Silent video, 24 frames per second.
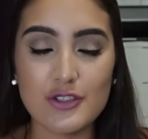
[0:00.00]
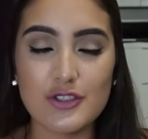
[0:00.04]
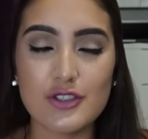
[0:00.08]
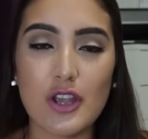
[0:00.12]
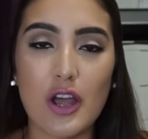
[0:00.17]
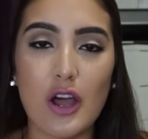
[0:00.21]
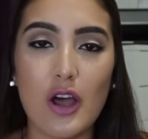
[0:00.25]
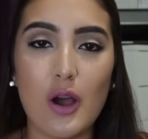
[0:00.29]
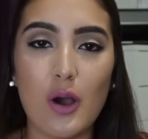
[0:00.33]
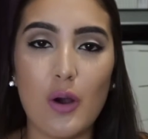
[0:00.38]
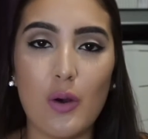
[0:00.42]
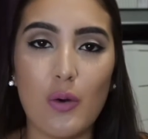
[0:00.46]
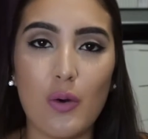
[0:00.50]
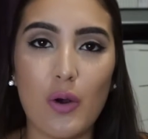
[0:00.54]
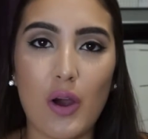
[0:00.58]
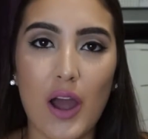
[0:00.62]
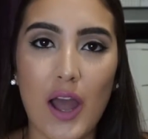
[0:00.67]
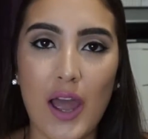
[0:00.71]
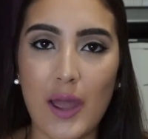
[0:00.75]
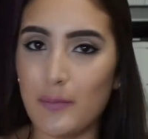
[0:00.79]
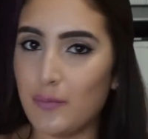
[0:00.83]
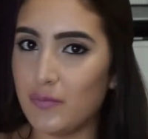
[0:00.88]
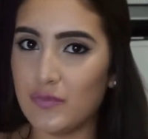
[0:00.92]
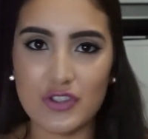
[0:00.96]
So
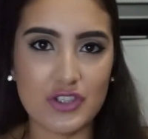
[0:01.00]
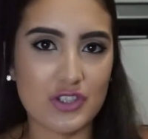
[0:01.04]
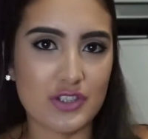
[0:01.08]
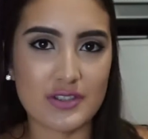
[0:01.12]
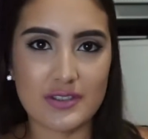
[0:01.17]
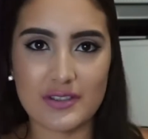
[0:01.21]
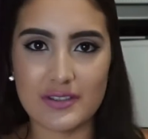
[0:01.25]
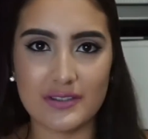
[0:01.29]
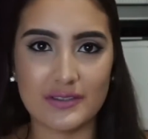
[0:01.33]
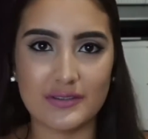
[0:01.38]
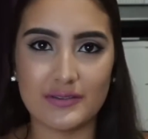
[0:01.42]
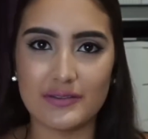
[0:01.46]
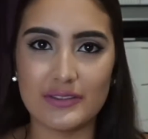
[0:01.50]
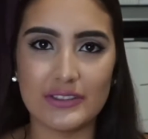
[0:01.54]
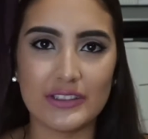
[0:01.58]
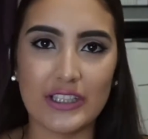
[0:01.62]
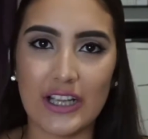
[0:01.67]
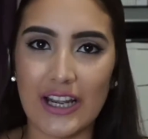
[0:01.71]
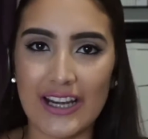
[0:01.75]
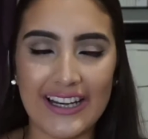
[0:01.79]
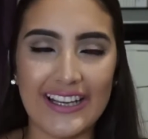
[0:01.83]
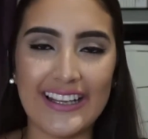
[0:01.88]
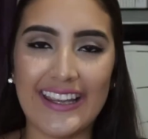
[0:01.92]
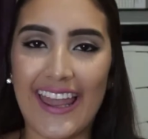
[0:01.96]
I'm just
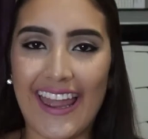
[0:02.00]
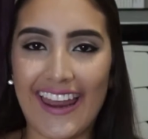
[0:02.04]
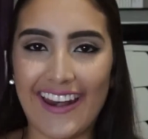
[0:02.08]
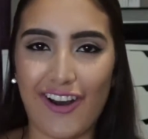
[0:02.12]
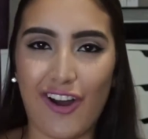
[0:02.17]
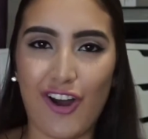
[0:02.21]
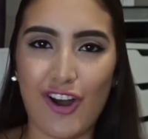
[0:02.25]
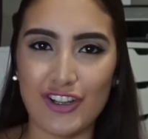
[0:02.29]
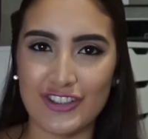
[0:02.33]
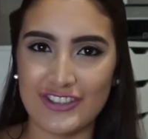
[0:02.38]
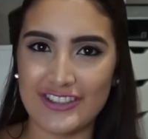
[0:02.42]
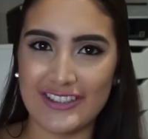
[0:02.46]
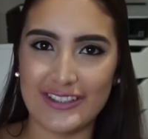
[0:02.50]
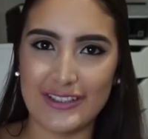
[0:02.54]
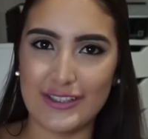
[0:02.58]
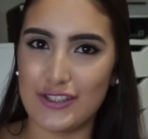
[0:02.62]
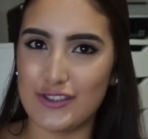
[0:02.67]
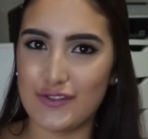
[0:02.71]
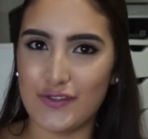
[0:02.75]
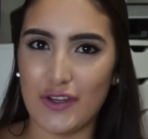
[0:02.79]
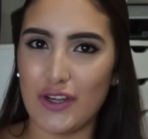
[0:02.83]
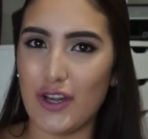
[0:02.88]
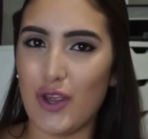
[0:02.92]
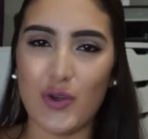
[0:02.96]
gonna get onto
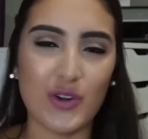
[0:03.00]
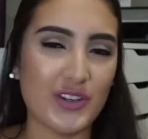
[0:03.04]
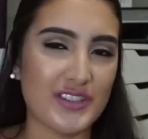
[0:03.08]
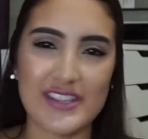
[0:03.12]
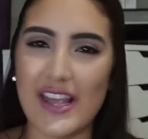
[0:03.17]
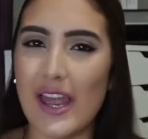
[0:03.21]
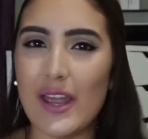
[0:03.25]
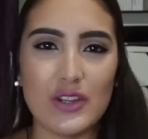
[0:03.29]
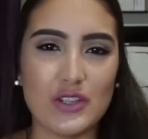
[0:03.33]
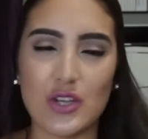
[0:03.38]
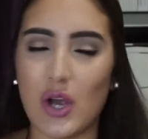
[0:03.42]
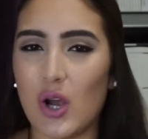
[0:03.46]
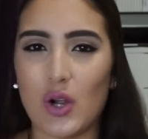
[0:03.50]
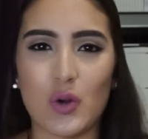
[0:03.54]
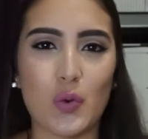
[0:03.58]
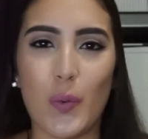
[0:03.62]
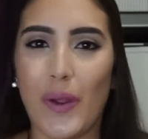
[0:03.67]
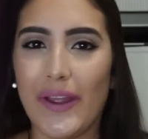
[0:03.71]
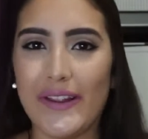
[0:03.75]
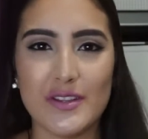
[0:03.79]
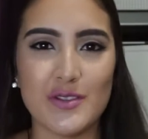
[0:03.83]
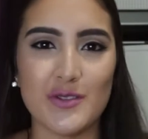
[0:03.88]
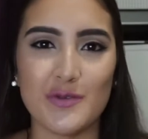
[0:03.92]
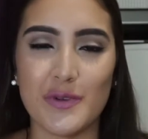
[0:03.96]
this video because I talk
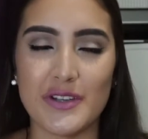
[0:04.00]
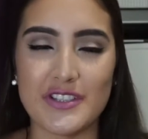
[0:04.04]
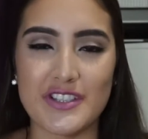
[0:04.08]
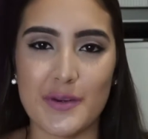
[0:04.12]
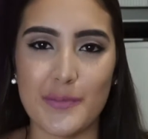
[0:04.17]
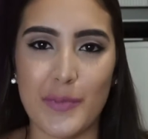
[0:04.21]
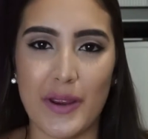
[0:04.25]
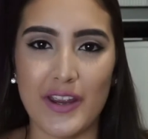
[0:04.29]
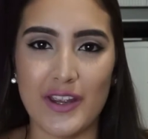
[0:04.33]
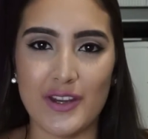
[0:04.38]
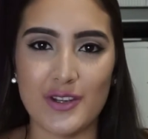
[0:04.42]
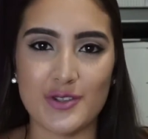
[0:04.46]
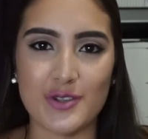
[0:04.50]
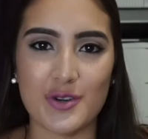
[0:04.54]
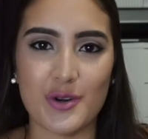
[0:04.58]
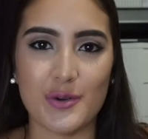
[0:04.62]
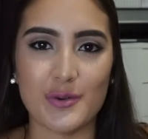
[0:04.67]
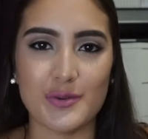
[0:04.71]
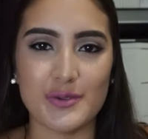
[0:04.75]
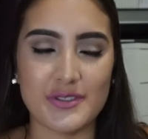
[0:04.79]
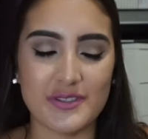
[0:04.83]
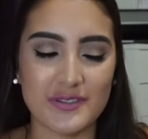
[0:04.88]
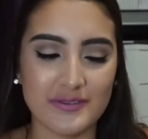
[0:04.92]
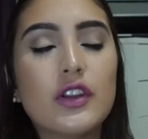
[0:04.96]
way too much in my
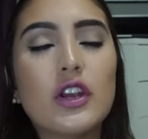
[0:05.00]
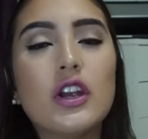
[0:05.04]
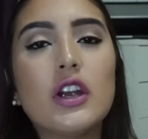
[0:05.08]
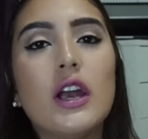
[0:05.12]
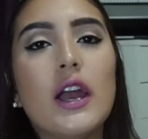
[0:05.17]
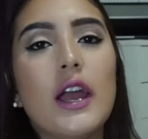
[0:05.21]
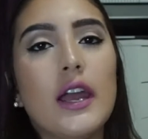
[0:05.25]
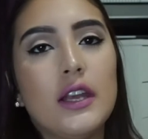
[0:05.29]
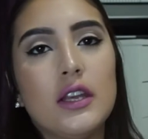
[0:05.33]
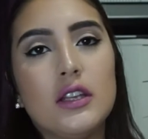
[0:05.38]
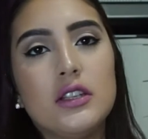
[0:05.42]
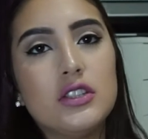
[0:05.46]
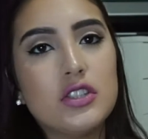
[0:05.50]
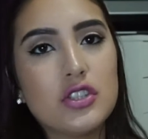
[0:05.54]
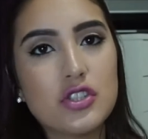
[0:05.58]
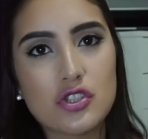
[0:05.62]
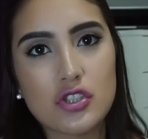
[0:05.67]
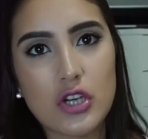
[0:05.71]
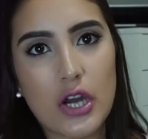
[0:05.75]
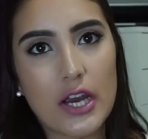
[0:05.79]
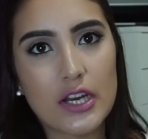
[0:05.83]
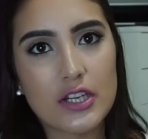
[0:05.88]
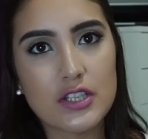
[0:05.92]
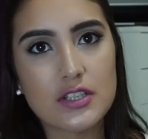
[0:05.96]
intros. There are any
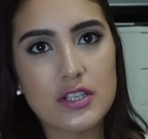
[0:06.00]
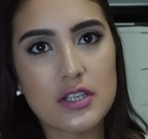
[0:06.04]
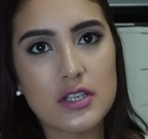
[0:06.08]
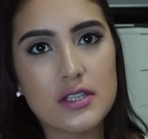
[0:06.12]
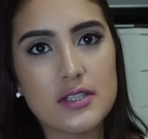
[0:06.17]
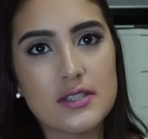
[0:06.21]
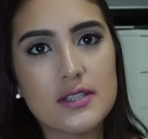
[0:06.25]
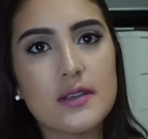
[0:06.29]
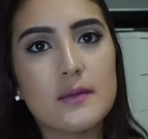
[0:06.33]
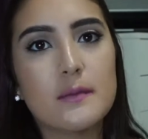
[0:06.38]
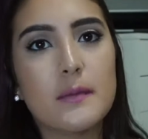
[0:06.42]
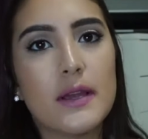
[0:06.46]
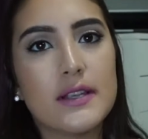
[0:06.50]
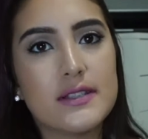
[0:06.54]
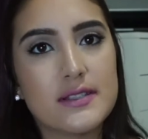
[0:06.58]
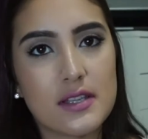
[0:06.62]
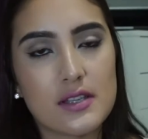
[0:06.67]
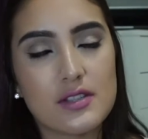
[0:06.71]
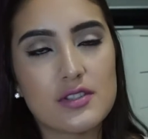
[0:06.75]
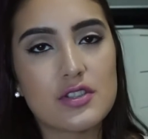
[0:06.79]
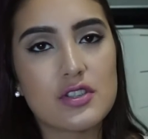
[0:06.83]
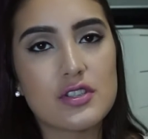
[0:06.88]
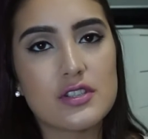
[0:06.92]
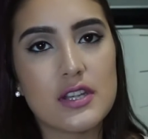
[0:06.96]
distractions, my
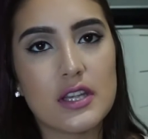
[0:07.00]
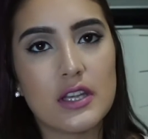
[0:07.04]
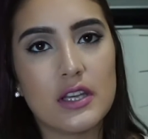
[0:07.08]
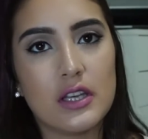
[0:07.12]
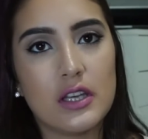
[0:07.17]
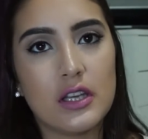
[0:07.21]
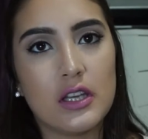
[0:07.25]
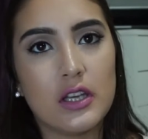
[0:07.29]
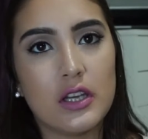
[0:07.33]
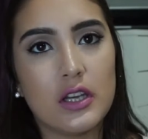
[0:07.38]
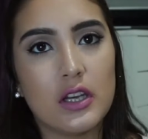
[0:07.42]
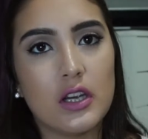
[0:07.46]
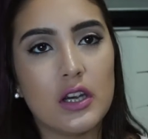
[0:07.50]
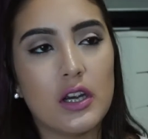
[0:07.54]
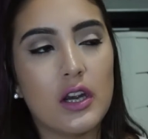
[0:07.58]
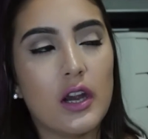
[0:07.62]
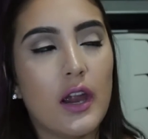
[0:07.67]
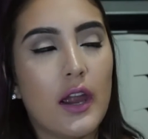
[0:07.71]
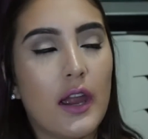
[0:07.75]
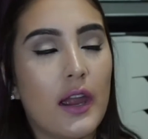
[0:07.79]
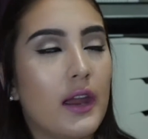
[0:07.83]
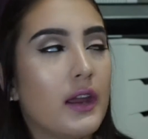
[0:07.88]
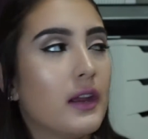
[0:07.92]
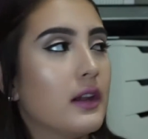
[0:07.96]
sister's in here
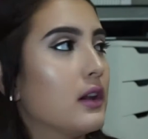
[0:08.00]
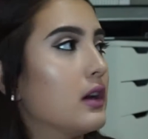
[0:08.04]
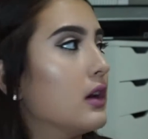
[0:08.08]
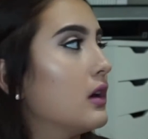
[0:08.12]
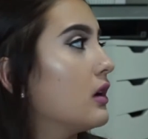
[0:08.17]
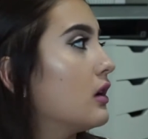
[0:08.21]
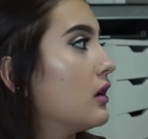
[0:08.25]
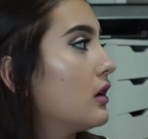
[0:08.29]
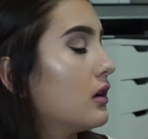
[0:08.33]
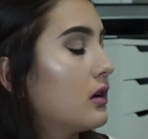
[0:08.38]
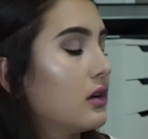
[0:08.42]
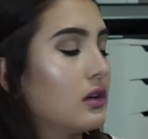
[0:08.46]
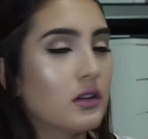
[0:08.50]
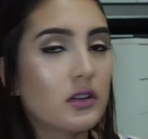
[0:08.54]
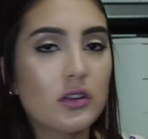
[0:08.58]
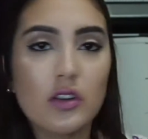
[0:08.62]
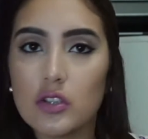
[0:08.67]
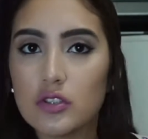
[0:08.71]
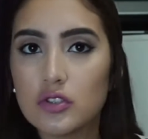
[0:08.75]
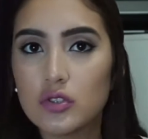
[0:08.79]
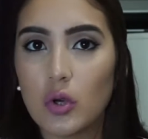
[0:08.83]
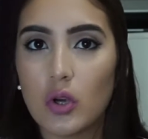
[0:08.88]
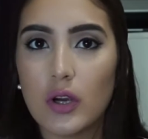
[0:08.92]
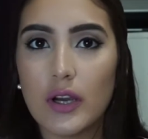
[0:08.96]
and
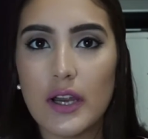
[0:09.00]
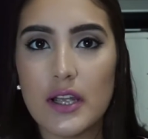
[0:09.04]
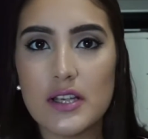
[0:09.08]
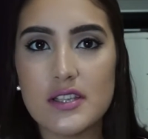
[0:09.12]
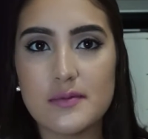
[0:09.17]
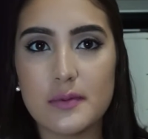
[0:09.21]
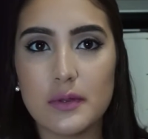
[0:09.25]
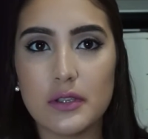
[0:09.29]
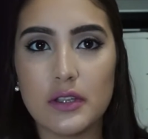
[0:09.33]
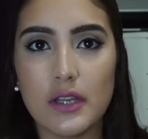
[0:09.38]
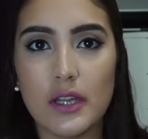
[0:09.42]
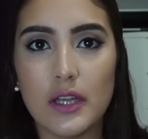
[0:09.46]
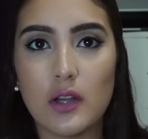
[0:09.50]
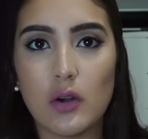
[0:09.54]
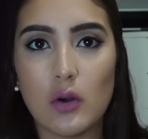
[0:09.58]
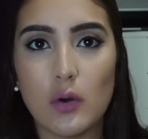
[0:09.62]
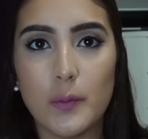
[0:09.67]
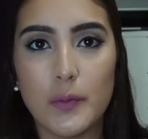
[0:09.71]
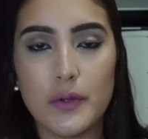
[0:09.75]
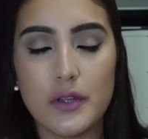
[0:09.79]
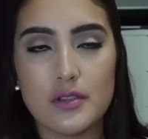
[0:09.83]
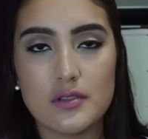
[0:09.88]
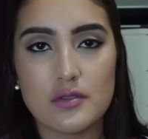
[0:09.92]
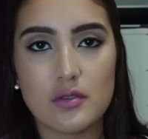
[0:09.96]
the door has been like
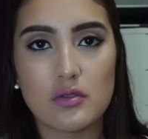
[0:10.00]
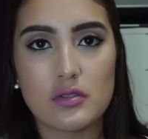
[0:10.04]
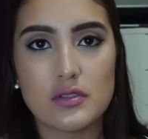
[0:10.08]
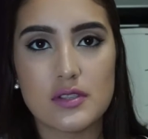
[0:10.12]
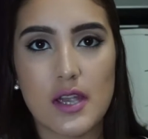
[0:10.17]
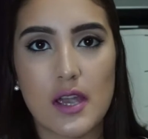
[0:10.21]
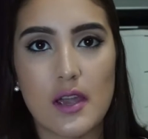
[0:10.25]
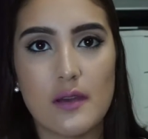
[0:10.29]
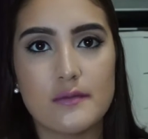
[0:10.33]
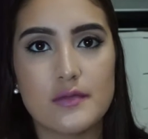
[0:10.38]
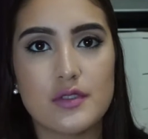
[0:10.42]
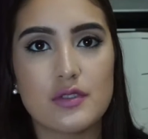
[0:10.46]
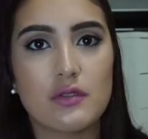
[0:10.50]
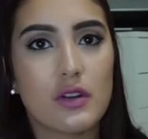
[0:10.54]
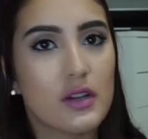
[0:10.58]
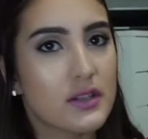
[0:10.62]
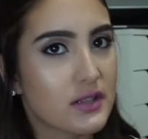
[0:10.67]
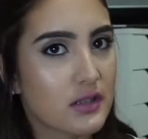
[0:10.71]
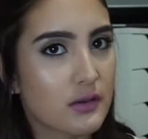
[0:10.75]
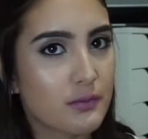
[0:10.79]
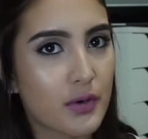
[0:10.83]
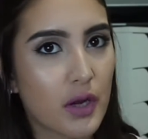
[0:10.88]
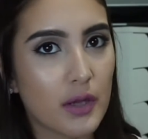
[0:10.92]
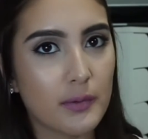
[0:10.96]
open this whole time, so you
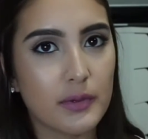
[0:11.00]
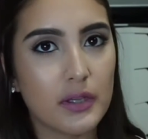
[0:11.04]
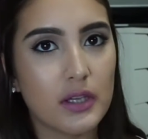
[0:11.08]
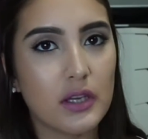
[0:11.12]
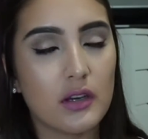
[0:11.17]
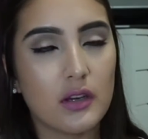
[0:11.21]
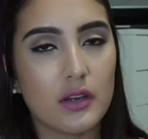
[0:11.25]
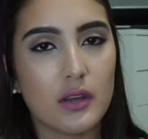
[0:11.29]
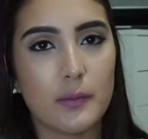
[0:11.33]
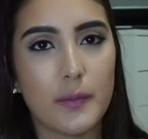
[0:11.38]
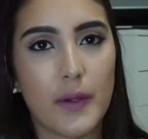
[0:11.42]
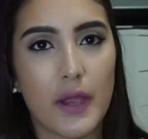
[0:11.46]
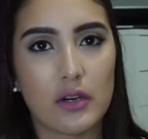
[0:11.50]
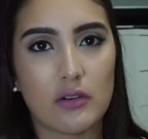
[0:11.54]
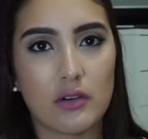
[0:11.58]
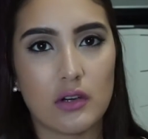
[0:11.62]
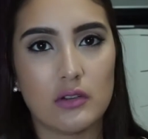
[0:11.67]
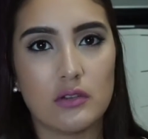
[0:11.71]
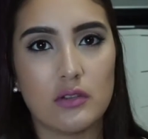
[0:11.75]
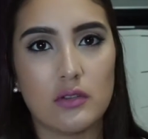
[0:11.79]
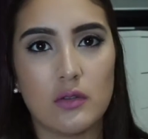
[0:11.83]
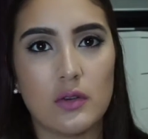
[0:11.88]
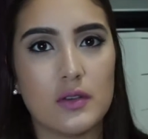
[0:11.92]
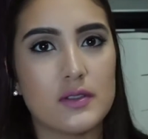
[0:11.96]
guys can probably hear the
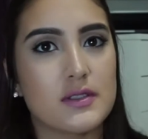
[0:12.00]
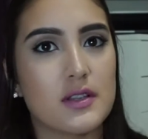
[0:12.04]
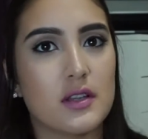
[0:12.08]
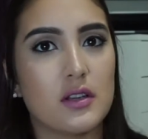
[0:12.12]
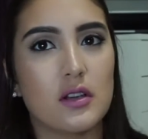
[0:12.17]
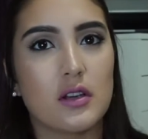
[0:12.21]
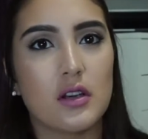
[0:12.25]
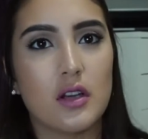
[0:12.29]
background noise.